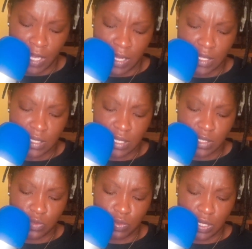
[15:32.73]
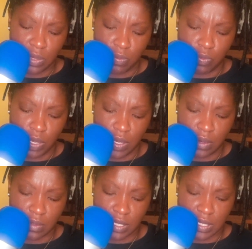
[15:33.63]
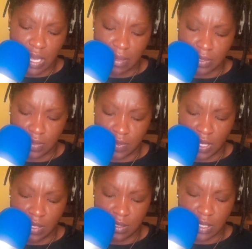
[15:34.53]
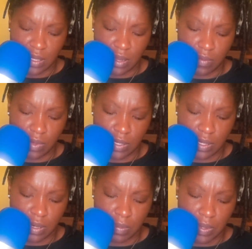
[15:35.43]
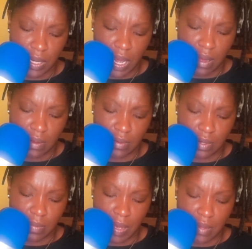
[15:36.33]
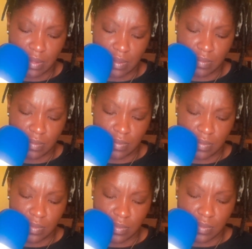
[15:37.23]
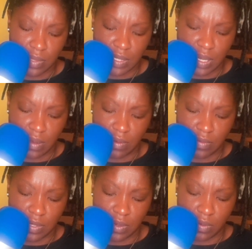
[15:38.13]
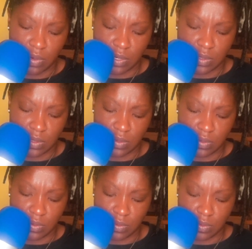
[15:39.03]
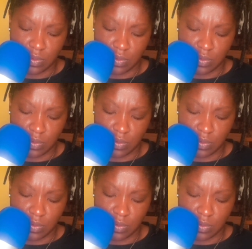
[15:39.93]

it's really weird, the types of things that they're willing to put out about themselves in order to